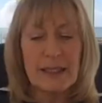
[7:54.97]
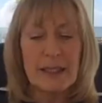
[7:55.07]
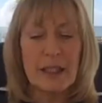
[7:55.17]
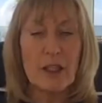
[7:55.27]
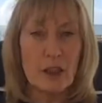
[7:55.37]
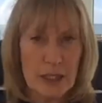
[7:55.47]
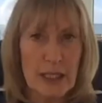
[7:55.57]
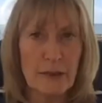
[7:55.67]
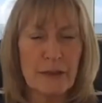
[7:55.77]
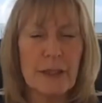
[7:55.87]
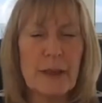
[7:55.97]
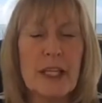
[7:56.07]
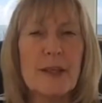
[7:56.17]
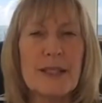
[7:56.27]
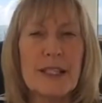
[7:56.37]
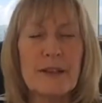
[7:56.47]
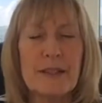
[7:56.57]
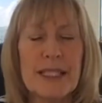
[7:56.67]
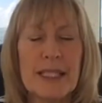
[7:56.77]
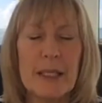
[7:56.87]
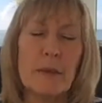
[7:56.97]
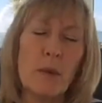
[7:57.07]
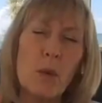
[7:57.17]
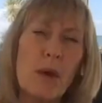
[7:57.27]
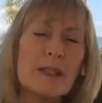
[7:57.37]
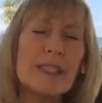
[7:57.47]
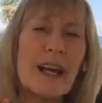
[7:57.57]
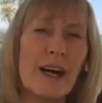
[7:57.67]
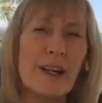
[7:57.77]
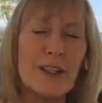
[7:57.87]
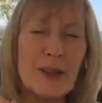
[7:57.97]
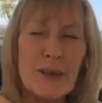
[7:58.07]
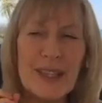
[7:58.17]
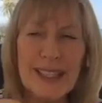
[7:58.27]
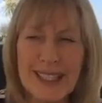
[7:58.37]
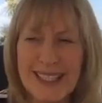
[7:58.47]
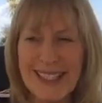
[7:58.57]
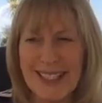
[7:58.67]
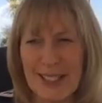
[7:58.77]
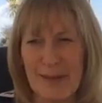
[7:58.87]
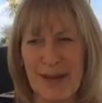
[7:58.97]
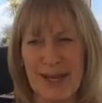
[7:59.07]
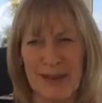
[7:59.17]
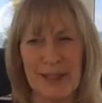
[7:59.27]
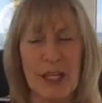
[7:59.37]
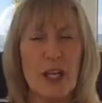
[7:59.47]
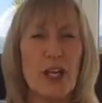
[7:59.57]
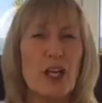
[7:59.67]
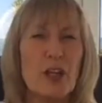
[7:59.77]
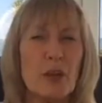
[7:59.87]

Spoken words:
that you're suffering with low self-esteem, what are you thinking about? You